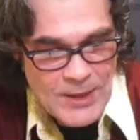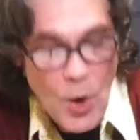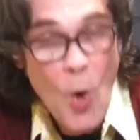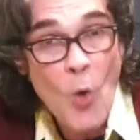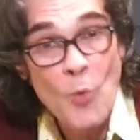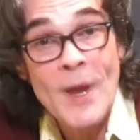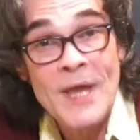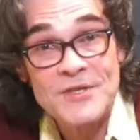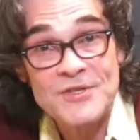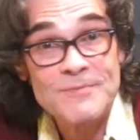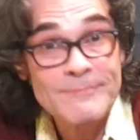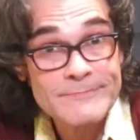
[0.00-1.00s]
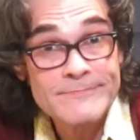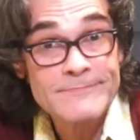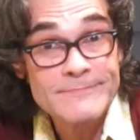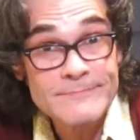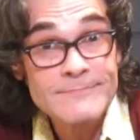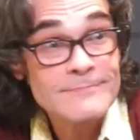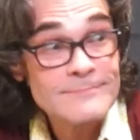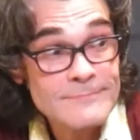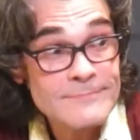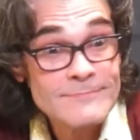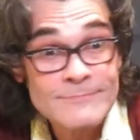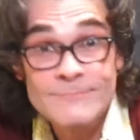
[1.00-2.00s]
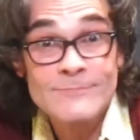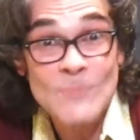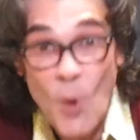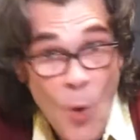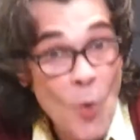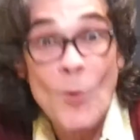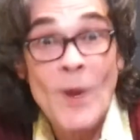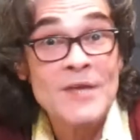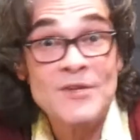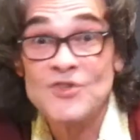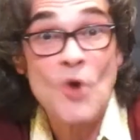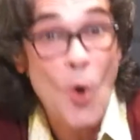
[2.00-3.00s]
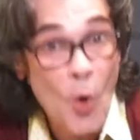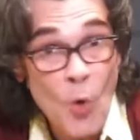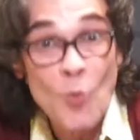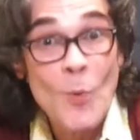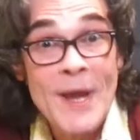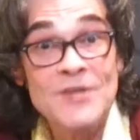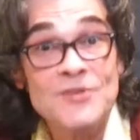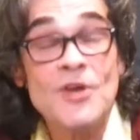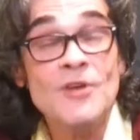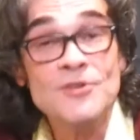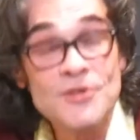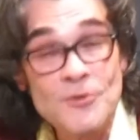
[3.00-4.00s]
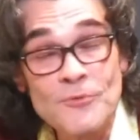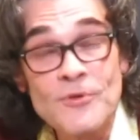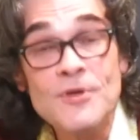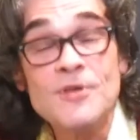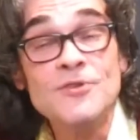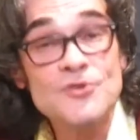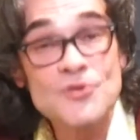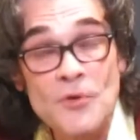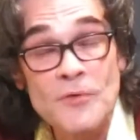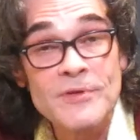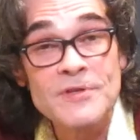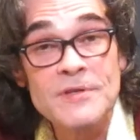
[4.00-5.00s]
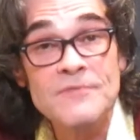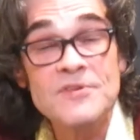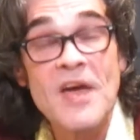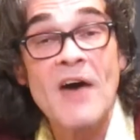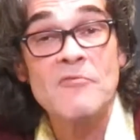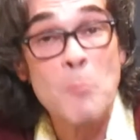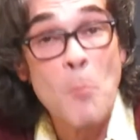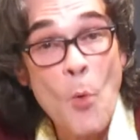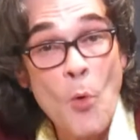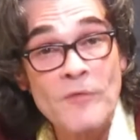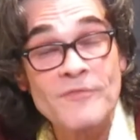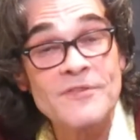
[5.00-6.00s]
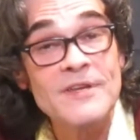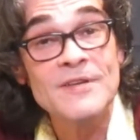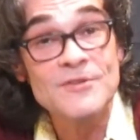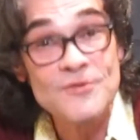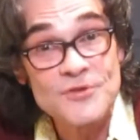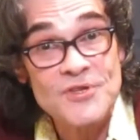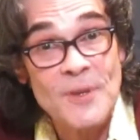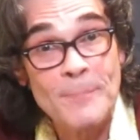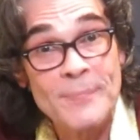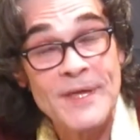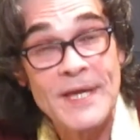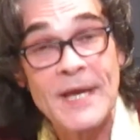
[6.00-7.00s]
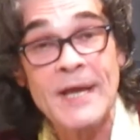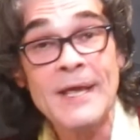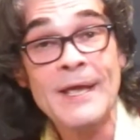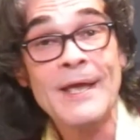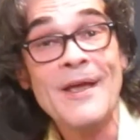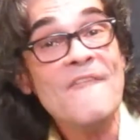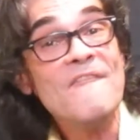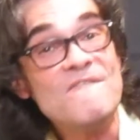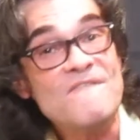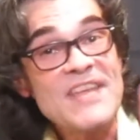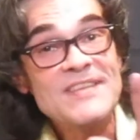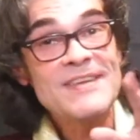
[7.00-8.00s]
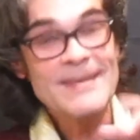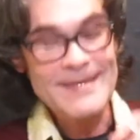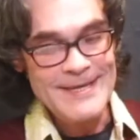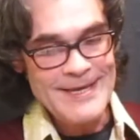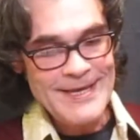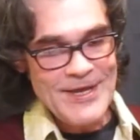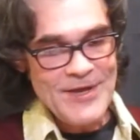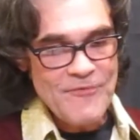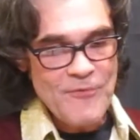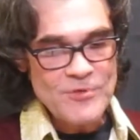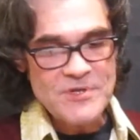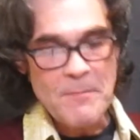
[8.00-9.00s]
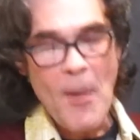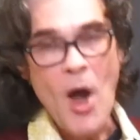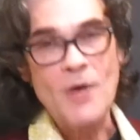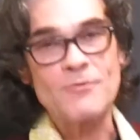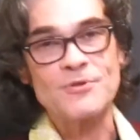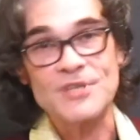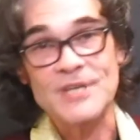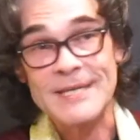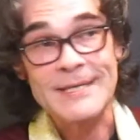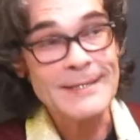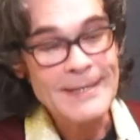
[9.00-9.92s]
Always. Always, always, until the conservatives have morphed into something fit for democracy.